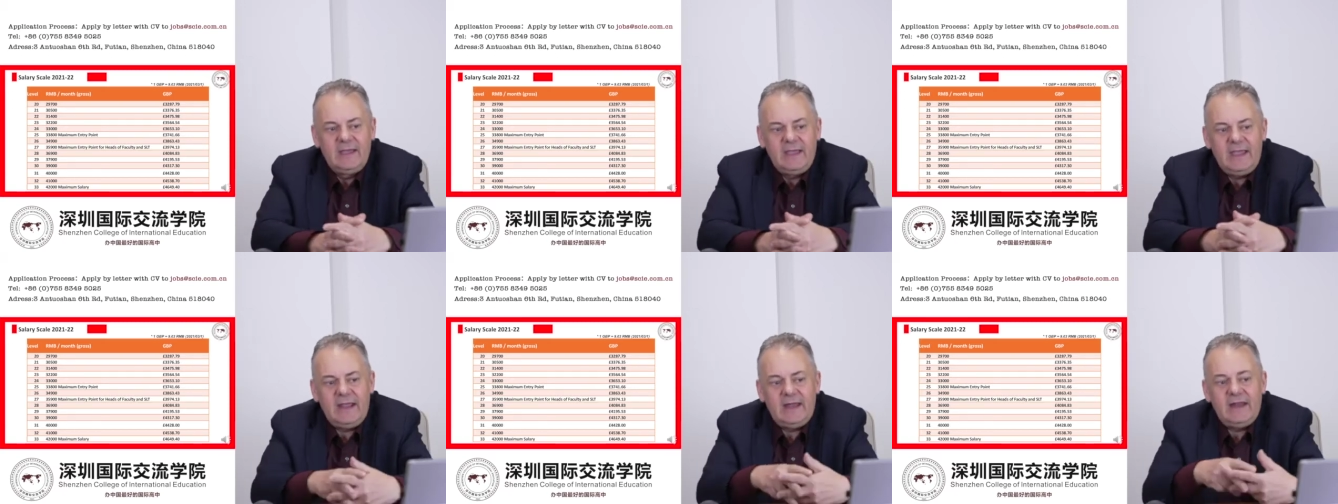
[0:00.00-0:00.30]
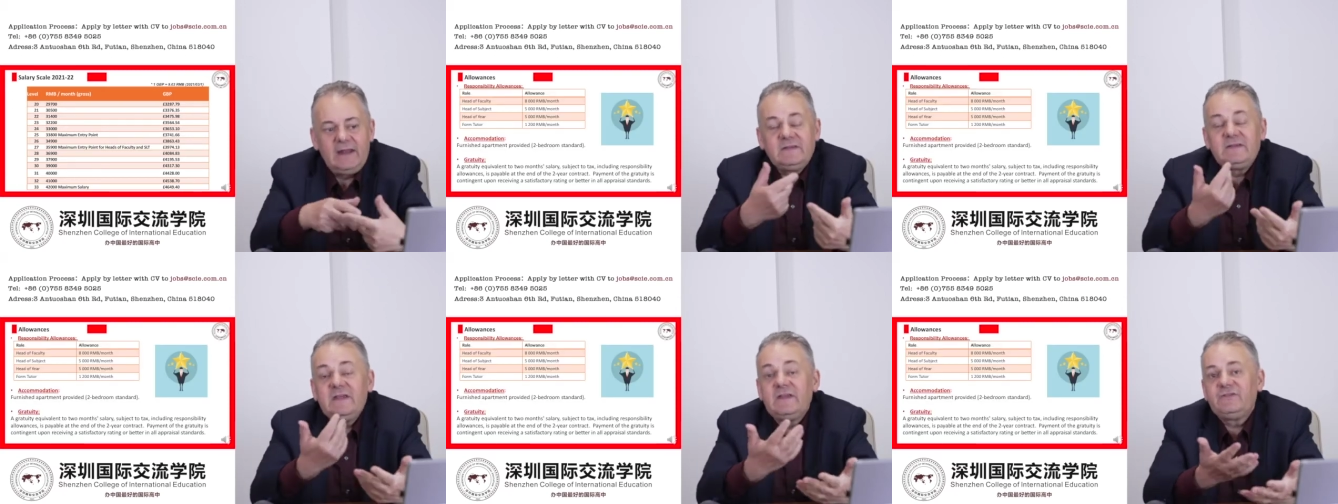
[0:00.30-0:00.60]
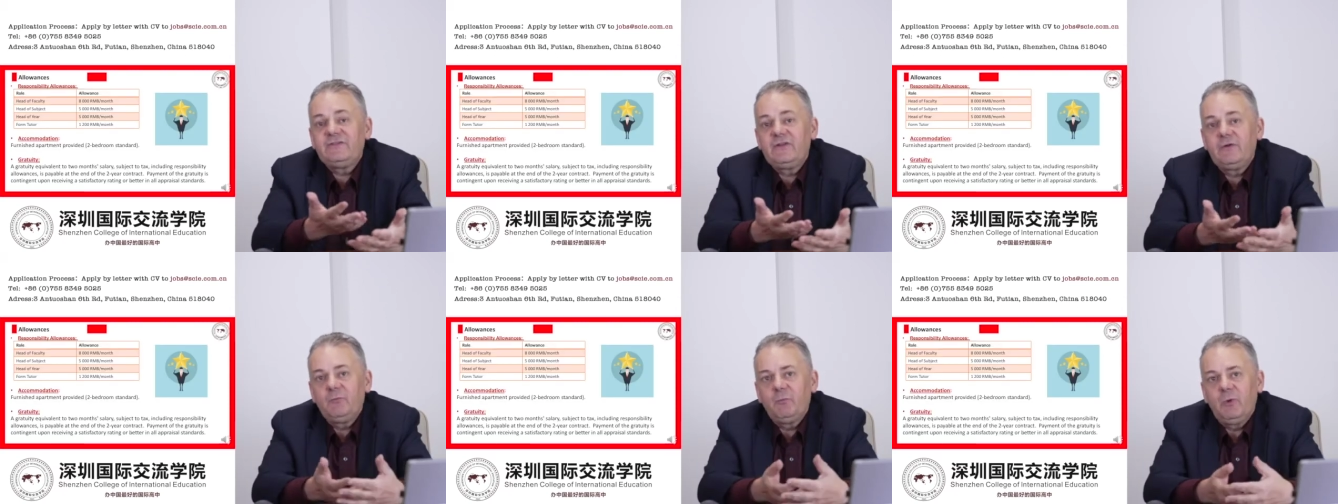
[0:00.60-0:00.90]
In
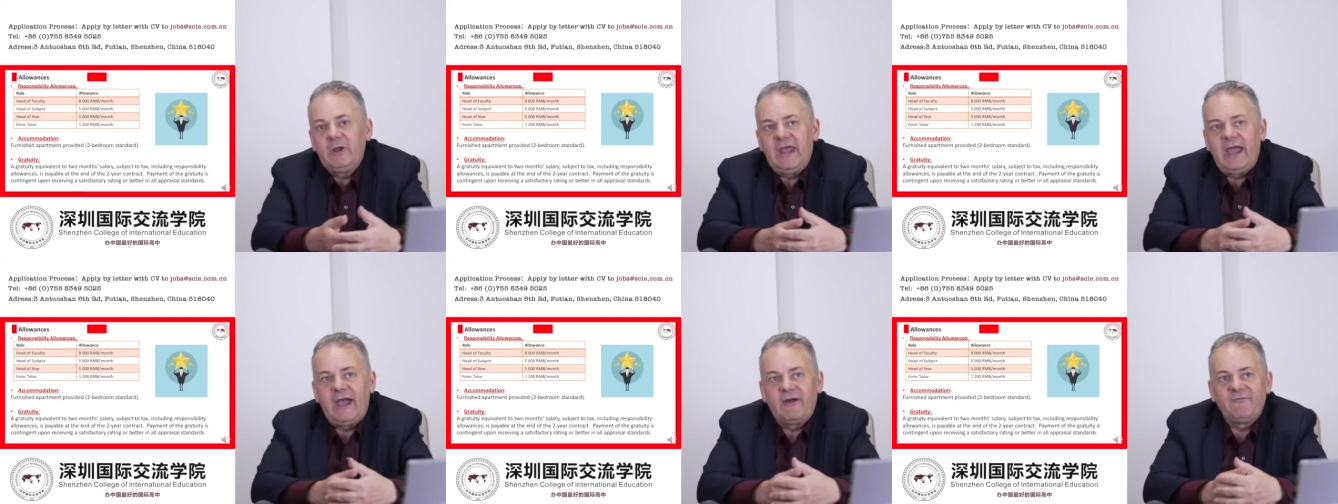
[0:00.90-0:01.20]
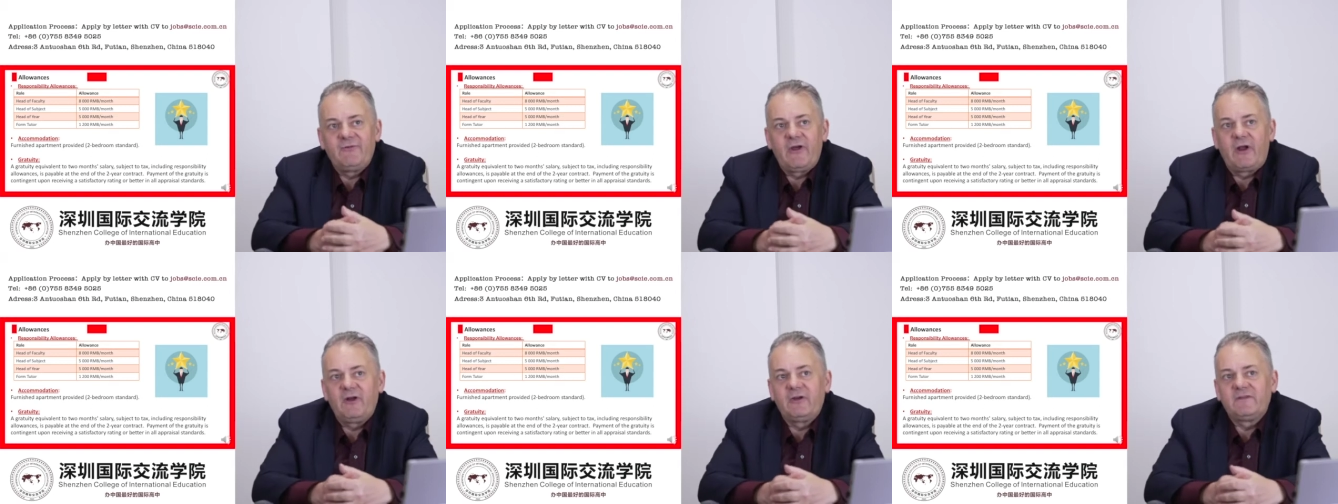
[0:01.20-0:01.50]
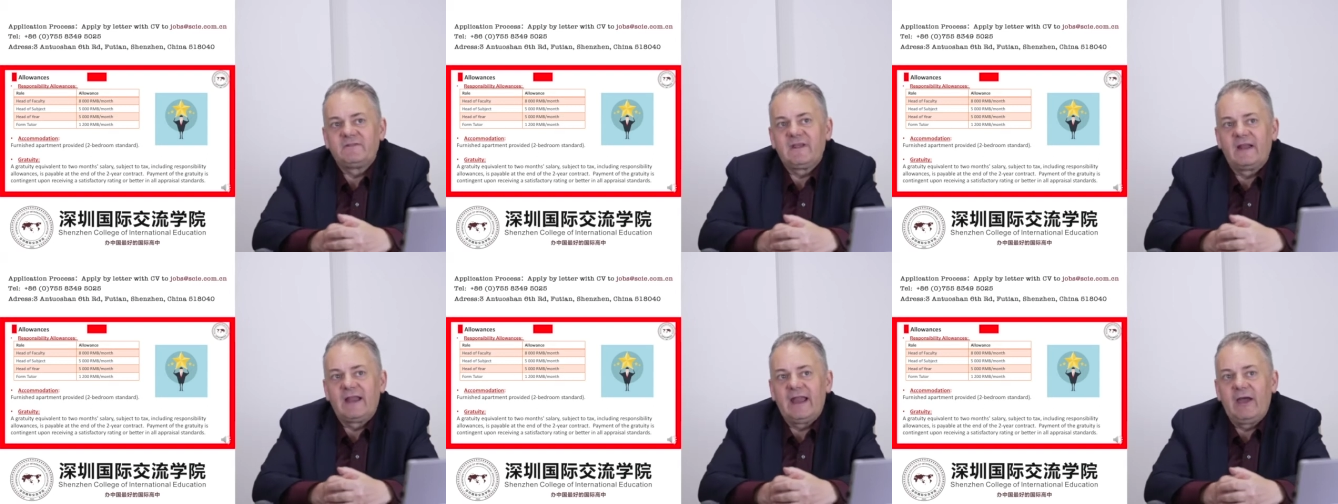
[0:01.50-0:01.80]
addition, we have
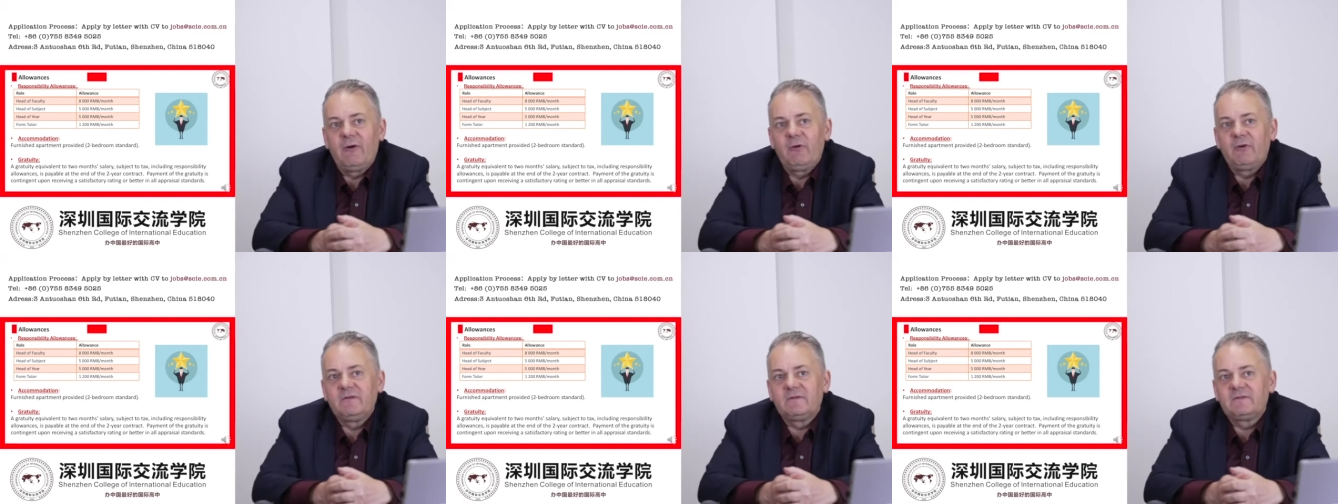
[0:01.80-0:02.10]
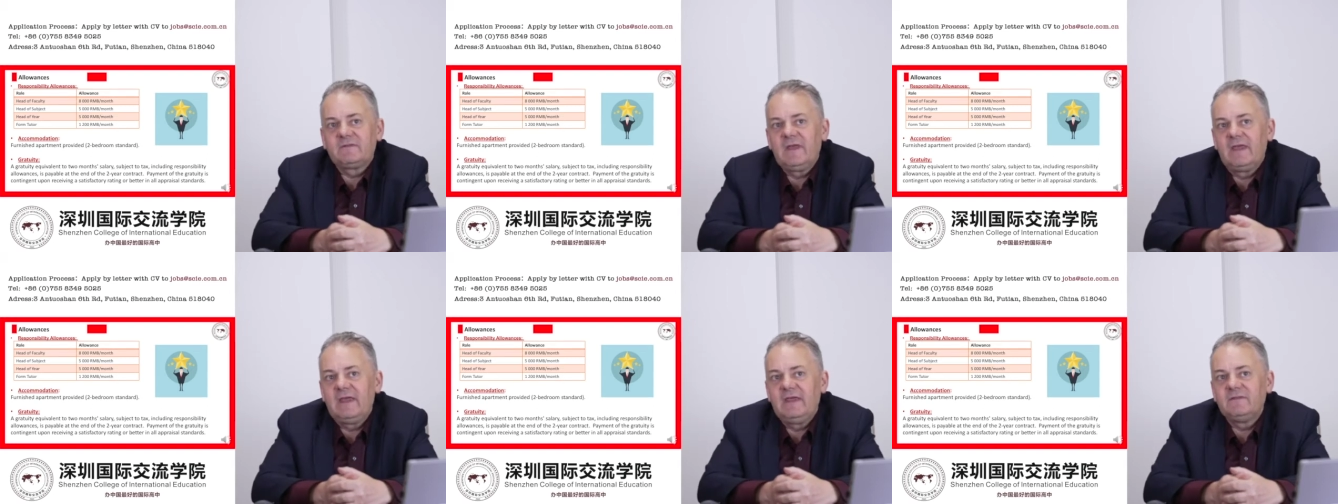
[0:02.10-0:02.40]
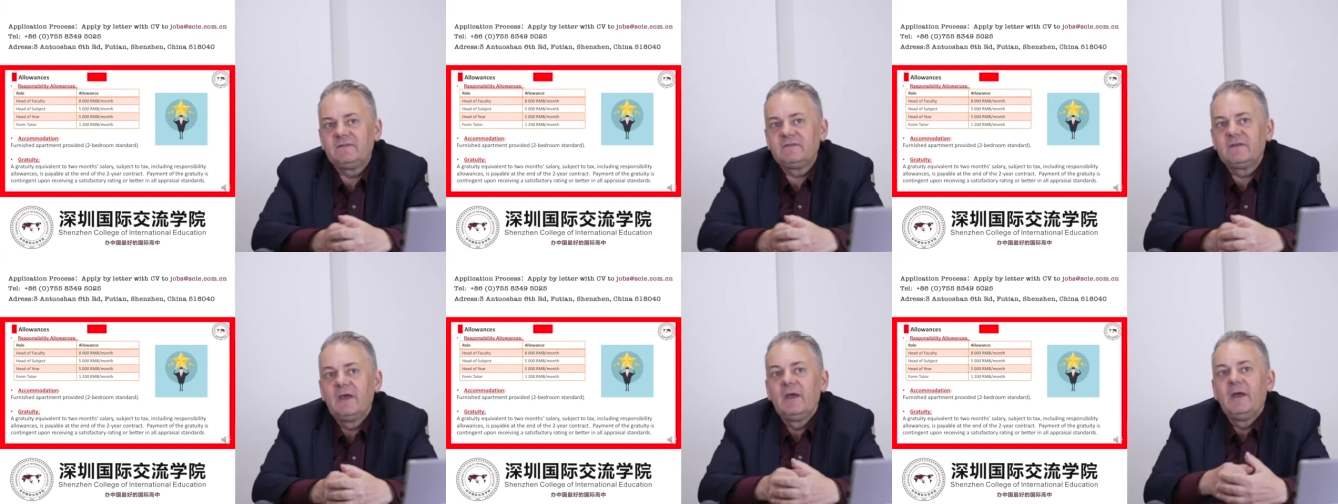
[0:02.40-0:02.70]
various
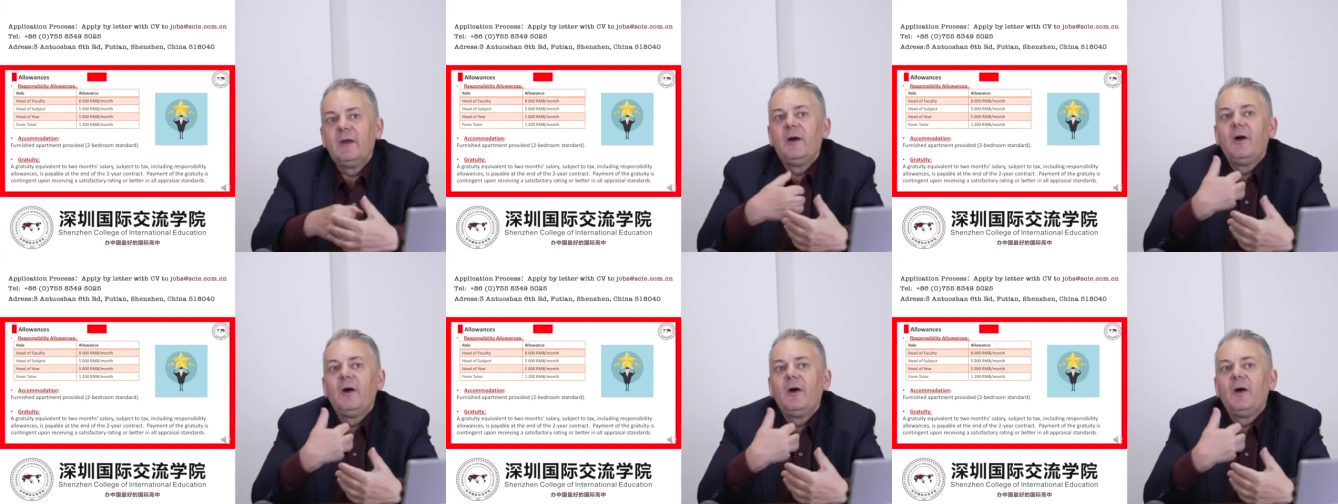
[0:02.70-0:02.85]
allowances.